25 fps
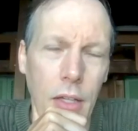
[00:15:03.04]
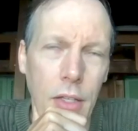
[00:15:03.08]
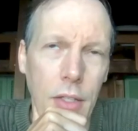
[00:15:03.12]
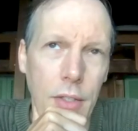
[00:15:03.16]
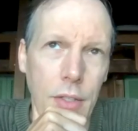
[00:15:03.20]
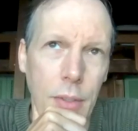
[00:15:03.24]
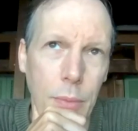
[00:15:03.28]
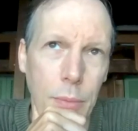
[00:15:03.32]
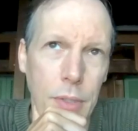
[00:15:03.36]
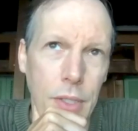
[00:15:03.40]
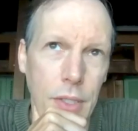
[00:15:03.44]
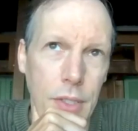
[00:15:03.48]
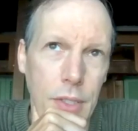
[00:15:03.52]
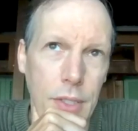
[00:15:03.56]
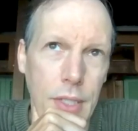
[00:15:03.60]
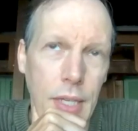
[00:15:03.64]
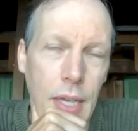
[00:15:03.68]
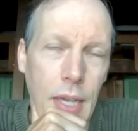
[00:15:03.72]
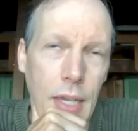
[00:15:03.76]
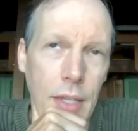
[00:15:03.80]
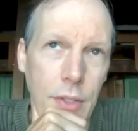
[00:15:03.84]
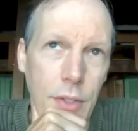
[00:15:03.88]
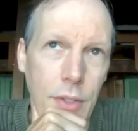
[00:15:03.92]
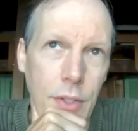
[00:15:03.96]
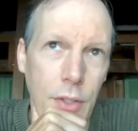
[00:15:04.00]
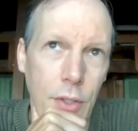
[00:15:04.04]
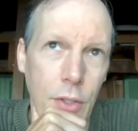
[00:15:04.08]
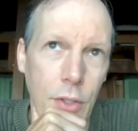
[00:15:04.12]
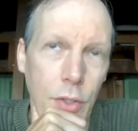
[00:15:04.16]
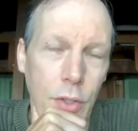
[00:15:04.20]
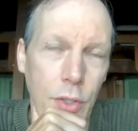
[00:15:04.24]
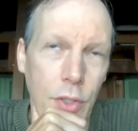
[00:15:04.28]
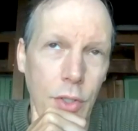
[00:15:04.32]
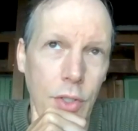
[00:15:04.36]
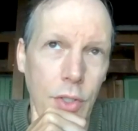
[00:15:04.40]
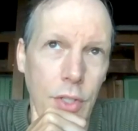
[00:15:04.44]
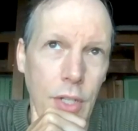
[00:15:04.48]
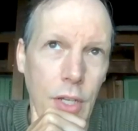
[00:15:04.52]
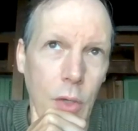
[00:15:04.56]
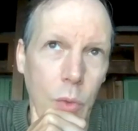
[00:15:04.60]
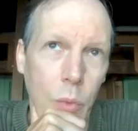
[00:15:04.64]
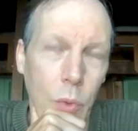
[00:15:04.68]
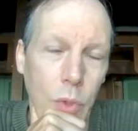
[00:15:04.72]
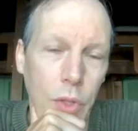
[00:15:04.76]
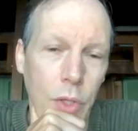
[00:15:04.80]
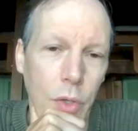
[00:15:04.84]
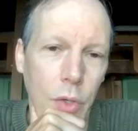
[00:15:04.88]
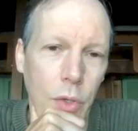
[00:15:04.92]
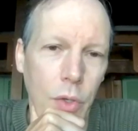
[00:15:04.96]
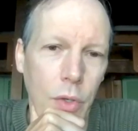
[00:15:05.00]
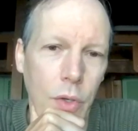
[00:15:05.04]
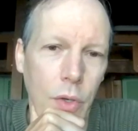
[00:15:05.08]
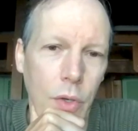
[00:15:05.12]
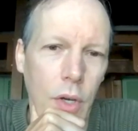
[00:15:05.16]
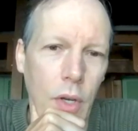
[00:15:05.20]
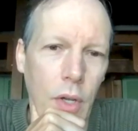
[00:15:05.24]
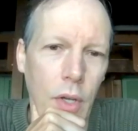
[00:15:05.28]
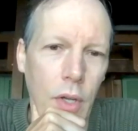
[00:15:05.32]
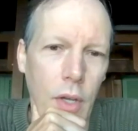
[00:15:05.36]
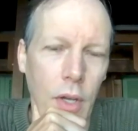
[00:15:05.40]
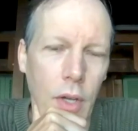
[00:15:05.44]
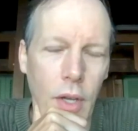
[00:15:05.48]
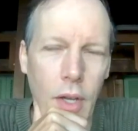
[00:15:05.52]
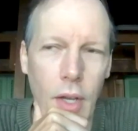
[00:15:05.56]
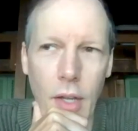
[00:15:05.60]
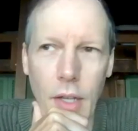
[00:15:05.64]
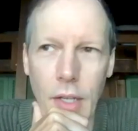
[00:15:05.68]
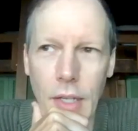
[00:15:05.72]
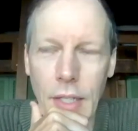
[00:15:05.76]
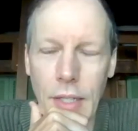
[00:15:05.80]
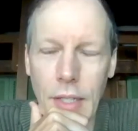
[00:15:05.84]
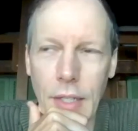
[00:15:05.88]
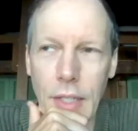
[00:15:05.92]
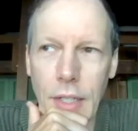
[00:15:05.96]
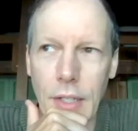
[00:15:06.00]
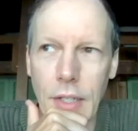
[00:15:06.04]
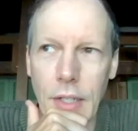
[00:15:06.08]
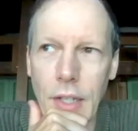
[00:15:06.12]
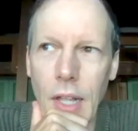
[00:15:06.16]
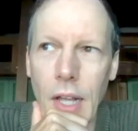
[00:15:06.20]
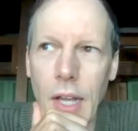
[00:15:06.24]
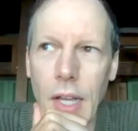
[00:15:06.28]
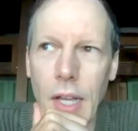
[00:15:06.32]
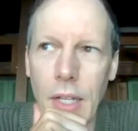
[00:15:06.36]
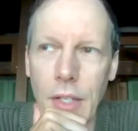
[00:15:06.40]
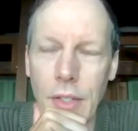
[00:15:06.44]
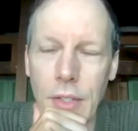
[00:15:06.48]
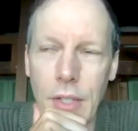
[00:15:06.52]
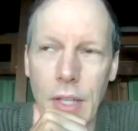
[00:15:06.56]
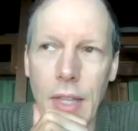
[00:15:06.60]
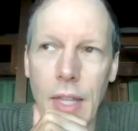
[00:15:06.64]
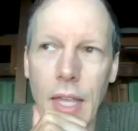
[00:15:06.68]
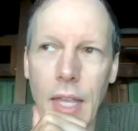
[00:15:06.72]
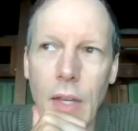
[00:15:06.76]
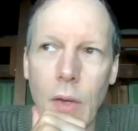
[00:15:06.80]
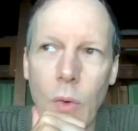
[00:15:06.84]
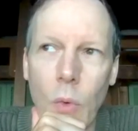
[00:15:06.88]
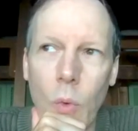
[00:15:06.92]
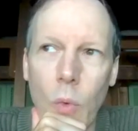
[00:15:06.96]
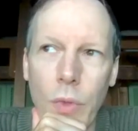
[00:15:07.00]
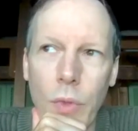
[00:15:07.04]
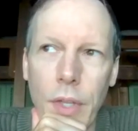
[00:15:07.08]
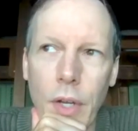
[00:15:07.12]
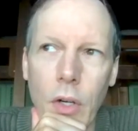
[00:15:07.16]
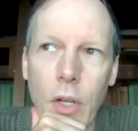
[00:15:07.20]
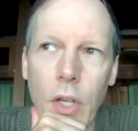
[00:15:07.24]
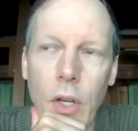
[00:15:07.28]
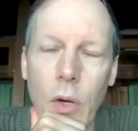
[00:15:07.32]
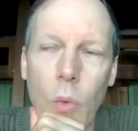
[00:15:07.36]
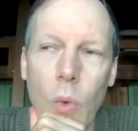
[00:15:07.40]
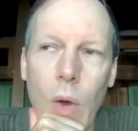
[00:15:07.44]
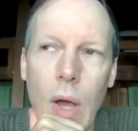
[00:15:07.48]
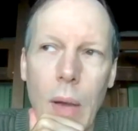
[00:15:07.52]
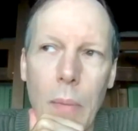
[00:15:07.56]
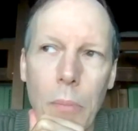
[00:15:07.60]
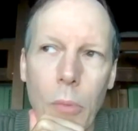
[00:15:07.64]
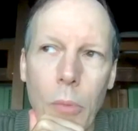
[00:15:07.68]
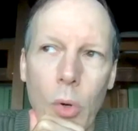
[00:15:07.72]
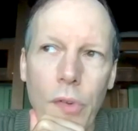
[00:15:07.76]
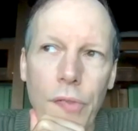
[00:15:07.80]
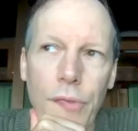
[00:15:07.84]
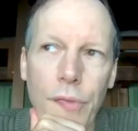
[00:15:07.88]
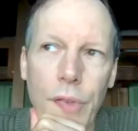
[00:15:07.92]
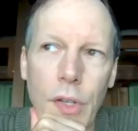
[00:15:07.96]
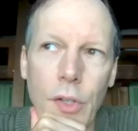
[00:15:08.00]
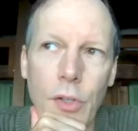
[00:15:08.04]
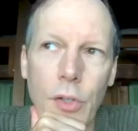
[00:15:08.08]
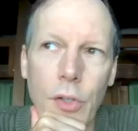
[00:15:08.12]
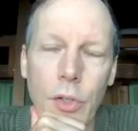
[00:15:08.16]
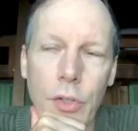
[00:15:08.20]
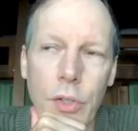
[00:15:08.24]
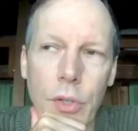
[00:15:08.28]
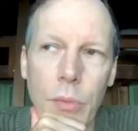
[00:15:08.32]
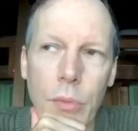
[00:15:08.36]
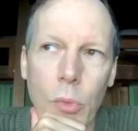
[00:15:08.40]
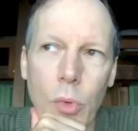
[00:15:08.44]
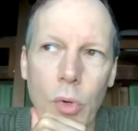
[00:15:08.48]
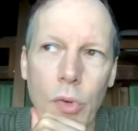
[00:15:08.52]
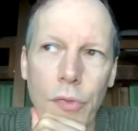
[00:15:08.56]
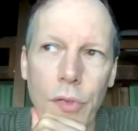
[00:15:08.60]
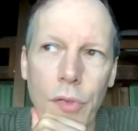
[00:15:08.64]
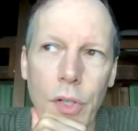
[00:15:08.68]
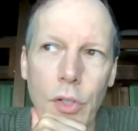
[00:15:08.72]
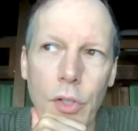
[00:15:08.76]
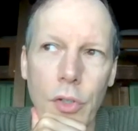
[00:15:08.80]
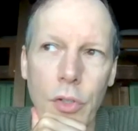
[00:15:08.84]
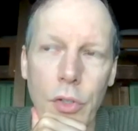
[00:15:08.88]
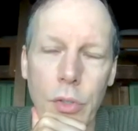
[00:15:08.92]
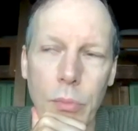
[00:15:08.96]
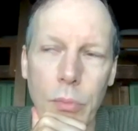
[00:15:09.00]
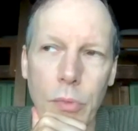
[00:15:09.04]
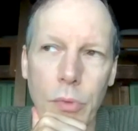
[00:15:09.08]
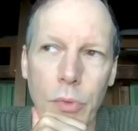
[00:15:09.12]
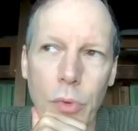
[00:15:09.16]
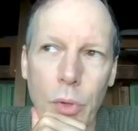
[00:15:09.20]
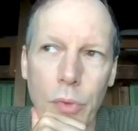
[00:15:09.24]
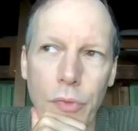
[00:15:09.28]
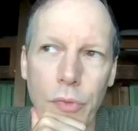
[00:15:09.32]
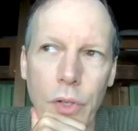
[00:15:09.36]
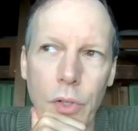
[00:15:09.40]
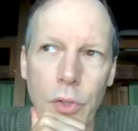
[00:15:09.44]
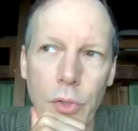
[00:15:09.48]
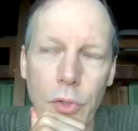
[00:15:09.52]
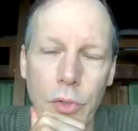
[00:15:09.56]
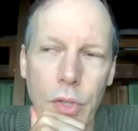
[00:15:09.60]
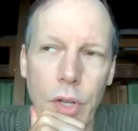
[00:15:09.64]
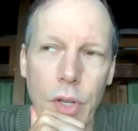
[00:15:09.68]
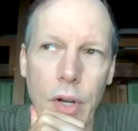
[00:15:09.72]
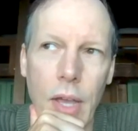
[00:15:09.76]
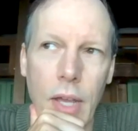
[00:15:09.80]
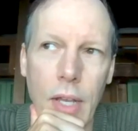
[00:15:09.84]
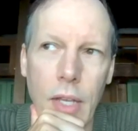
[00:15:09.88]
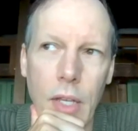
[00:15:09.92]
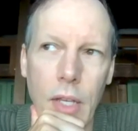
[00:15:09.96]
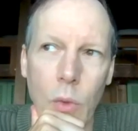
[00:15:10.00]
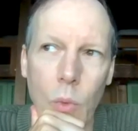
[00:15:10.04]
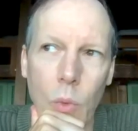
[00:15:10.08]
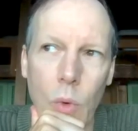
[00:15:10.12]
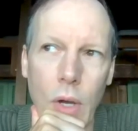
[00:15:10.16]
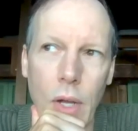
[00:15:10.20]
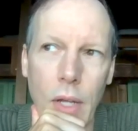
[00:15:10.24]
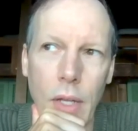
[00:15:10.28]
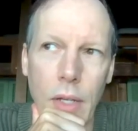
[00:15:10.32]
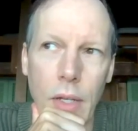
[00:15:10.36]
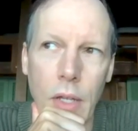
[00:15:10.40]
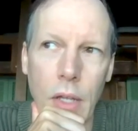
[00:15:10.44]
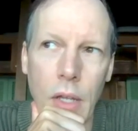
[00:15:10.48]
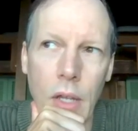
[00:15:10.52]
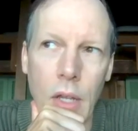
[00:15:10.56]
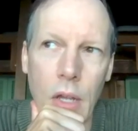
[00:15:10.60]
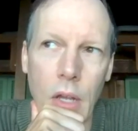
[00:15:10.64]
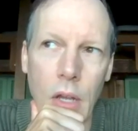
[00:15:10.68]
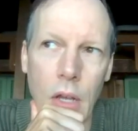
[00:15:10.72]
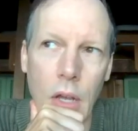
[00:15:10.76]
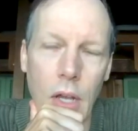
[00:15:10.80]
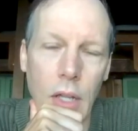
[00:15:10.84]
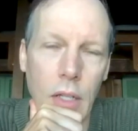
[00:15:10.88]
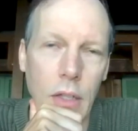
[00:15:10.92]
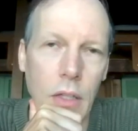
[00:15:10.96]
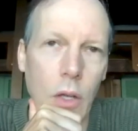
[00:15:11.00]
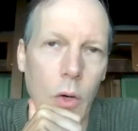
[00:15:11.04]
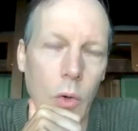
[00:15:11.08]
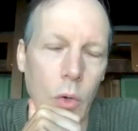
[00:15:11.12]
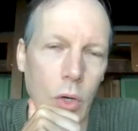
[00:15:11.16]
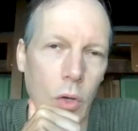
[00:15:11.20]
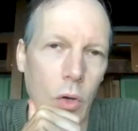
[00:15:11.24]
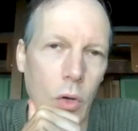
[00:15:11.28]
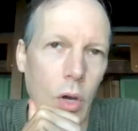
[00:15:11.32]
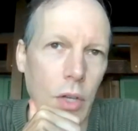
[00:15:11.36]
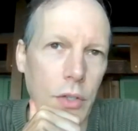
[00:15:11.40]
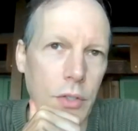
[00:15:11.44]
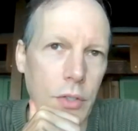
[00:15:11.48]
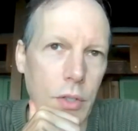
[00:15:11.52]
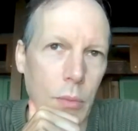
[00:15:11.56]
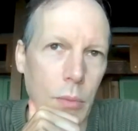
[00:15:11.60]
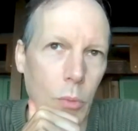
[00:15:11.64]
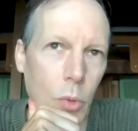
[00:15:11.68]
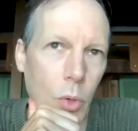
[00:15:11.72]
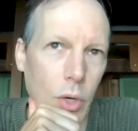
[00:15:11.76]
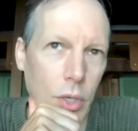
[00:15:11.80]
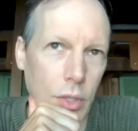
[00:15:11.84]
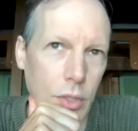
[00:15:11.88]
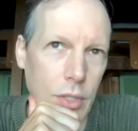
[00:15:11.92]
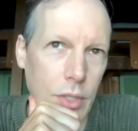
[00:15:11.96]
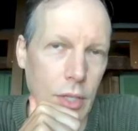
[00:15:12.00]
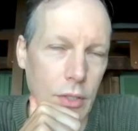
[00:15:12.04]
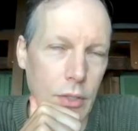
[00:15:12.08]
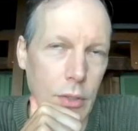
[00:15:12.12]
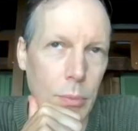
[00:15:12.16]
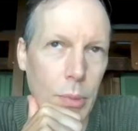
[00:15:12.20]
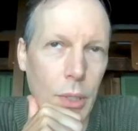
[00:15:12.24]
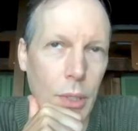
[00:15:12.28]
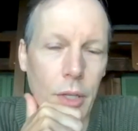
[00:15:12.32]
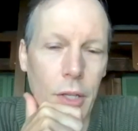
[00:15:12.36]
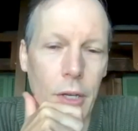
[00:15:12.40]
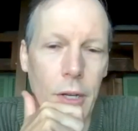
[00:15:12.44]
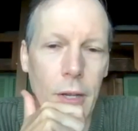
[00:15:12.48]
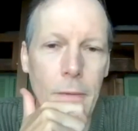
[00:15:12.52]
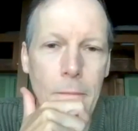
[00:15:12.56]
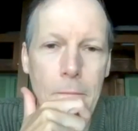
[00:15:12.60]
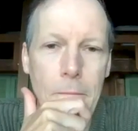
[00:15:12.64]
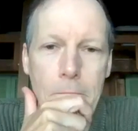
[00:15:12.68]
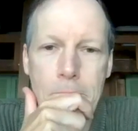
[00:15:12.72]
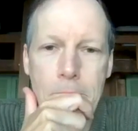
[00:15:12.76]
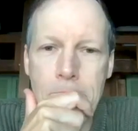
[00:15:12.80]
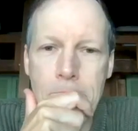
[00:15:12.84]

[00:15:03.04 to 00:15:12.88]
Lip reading: some success to just stick with your elite clients, and they're going to want more features and more features and more features. They're not going to want lower cost and more accessibility.